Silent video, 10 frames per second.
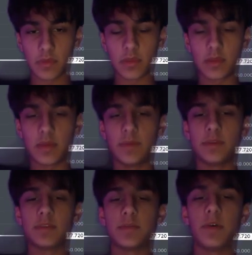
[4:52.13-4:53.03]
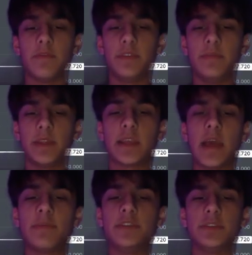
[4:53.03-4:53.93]
The small 15-minute
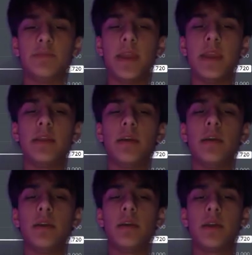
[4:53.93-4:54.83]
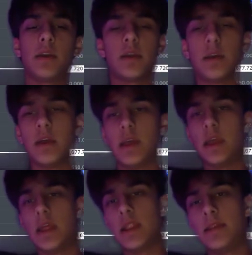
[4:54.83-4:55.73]
gap we just made.
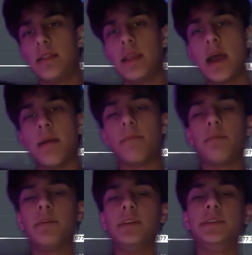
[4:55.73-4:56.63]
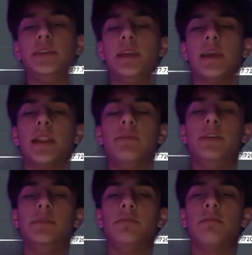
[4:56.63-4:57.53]
And yeah, I'm not really seeing any
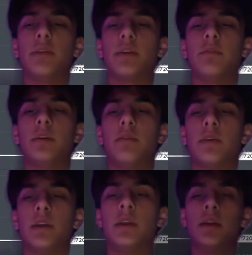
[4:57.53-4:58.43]
reason we want to go lower.